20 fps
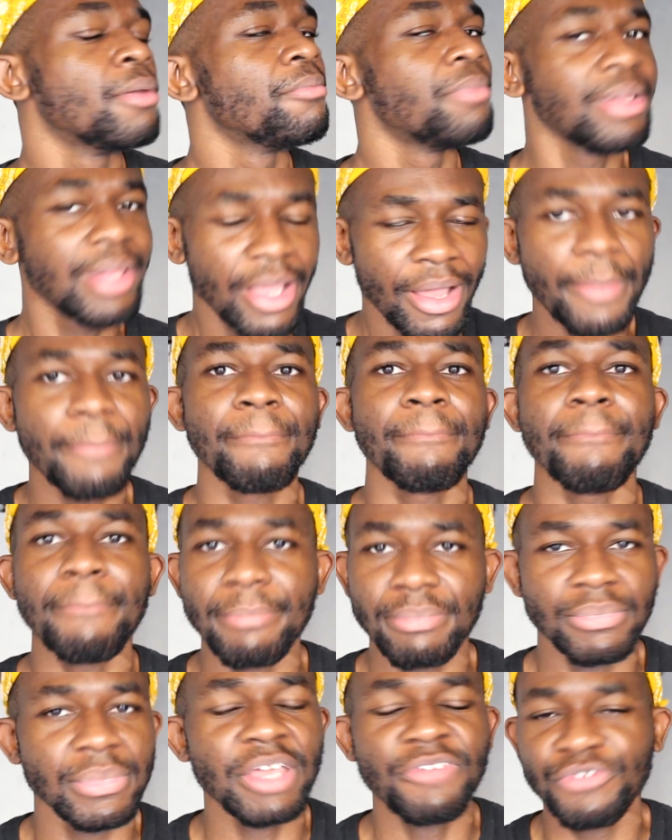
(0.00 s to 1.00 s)
But they are,
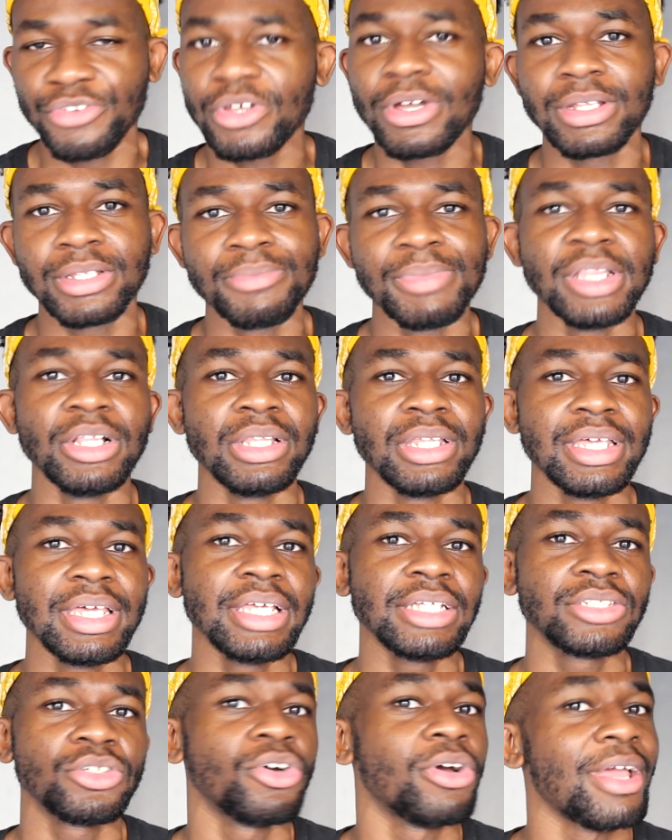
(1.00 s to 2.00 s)
if you're in the Middle
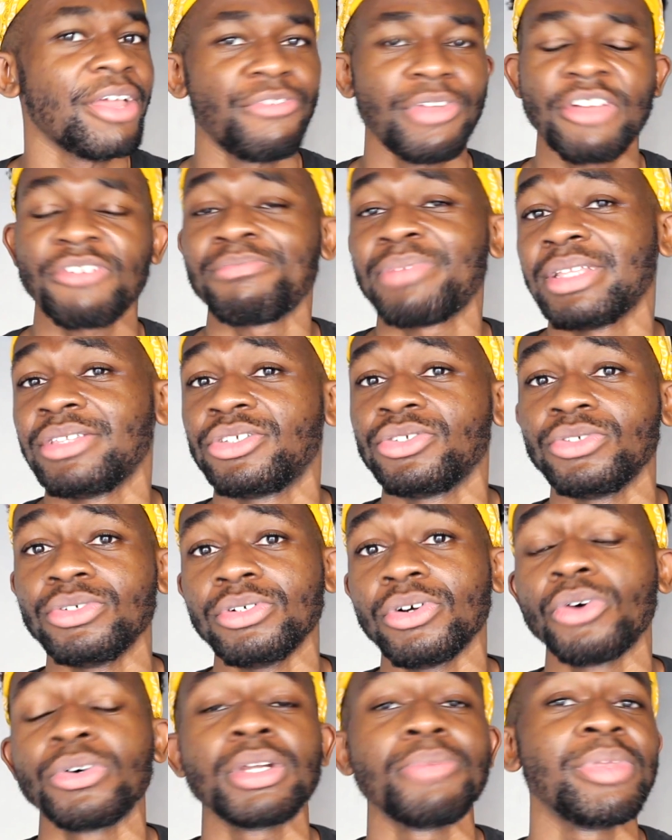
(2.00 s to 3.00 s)
East, or if you have been
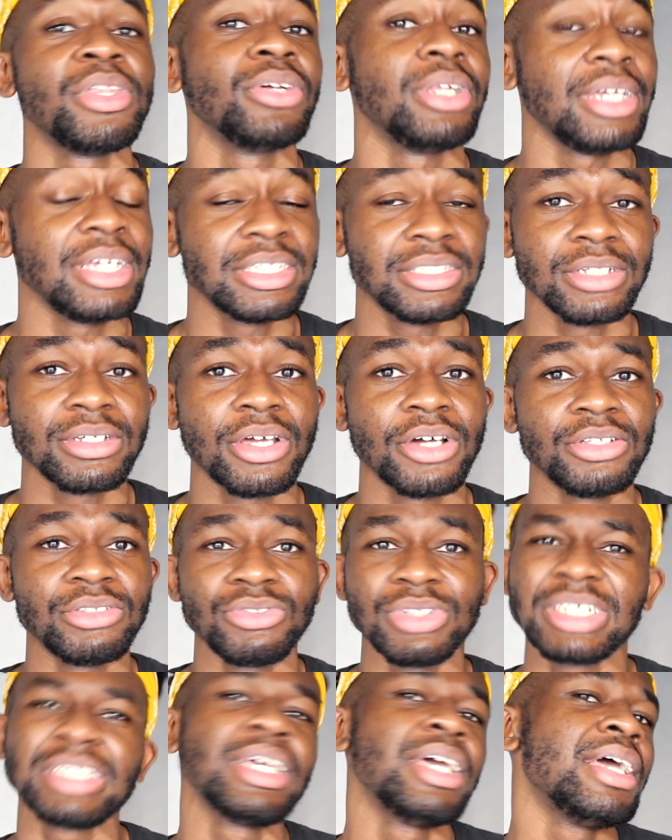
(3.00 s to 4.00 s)
to all the Middle Eastern
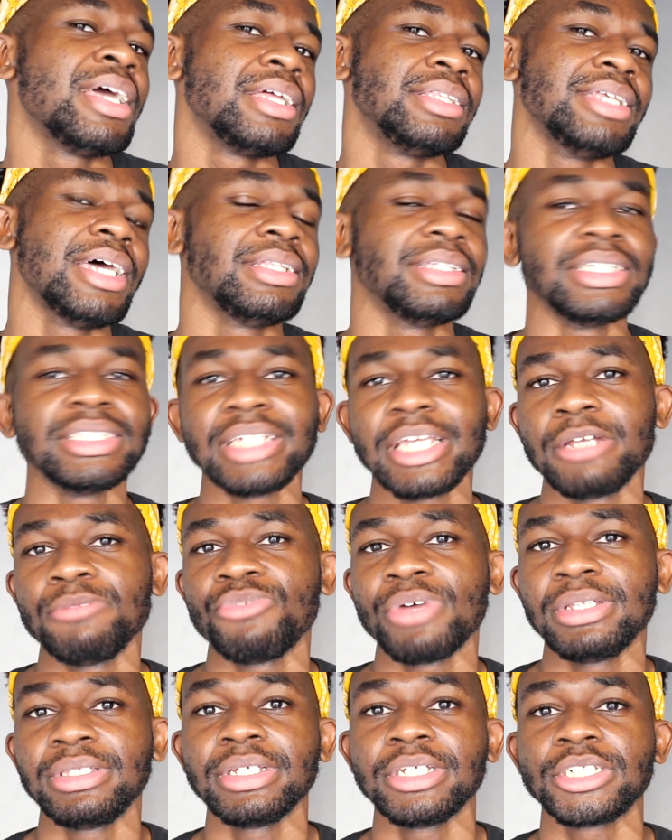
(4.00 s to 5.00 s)
countries, then the Zain
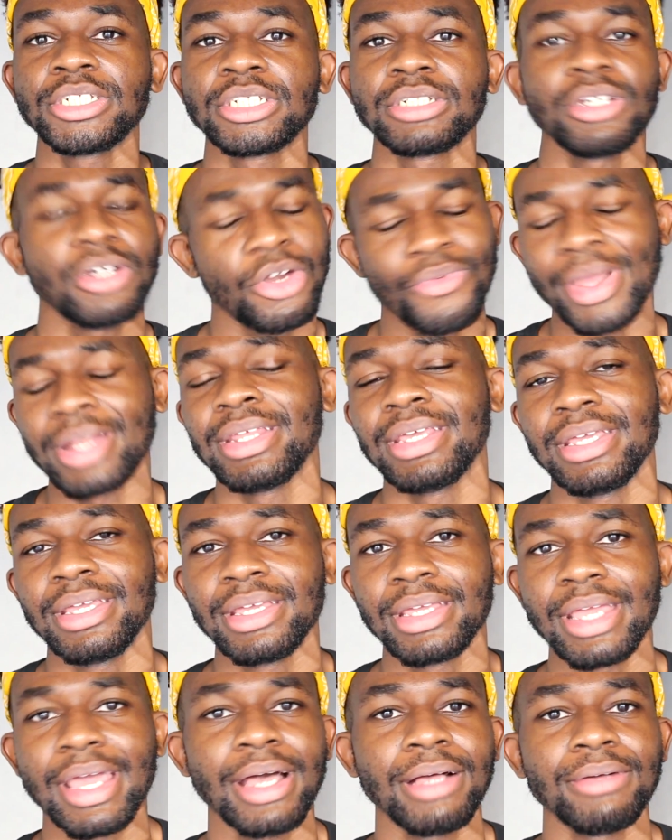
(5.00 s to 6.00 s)
brand is
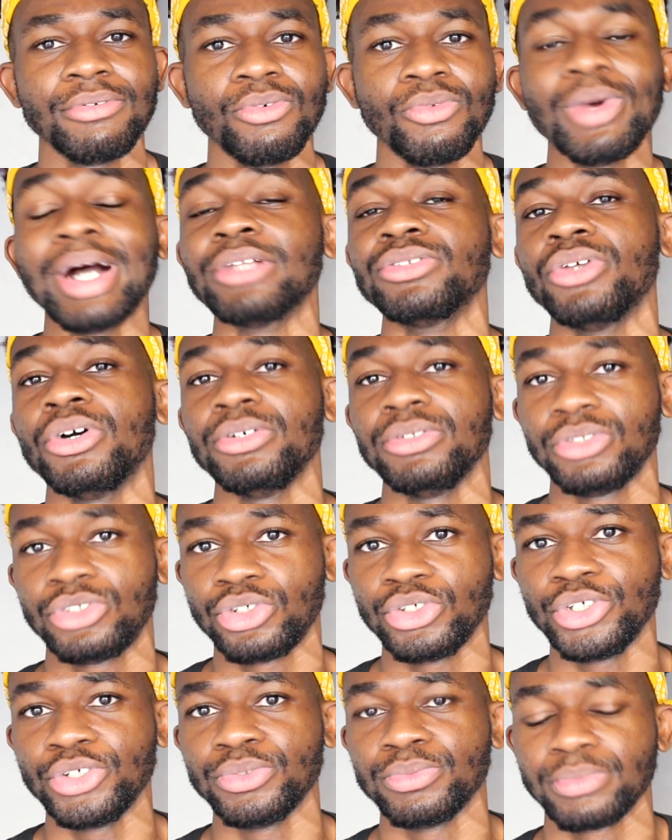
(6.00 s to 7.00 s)
already well known
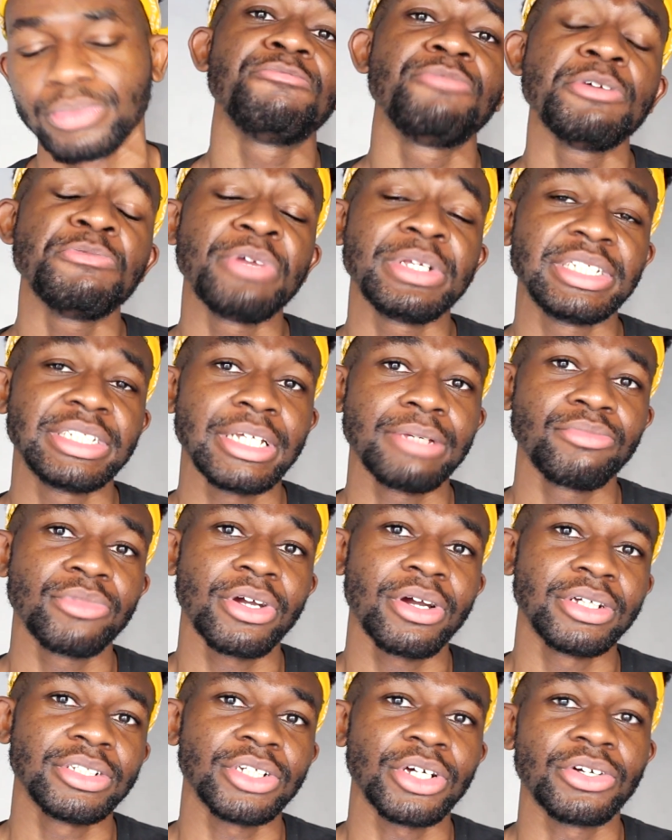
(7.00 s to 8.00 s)
to you. Zain prepaid SIM
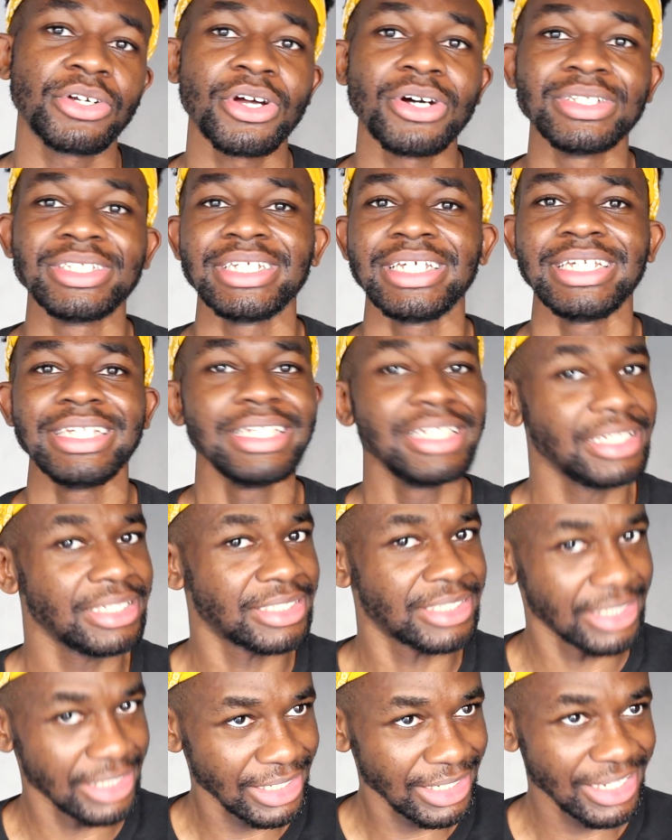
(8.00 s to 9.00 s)
cards are called
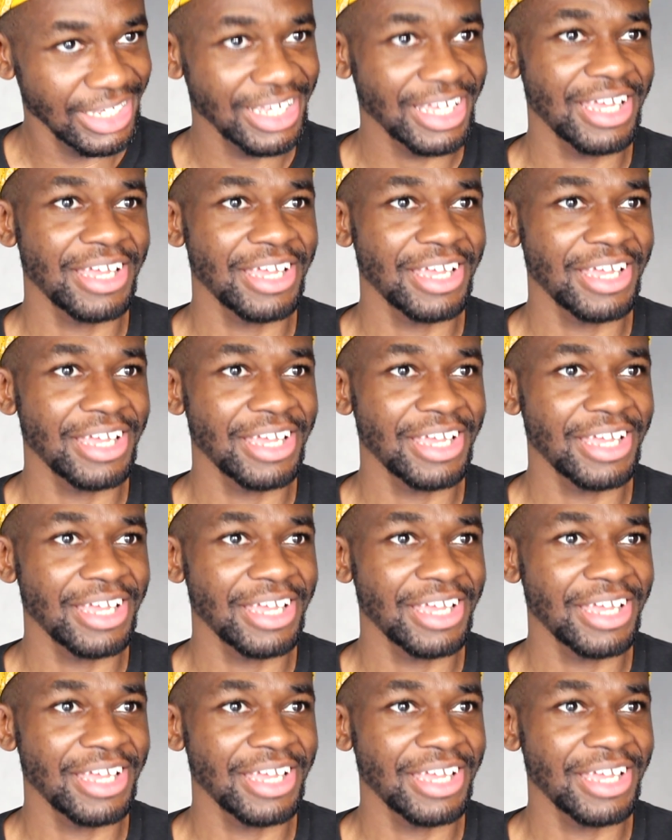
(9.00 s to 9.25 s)
Easy,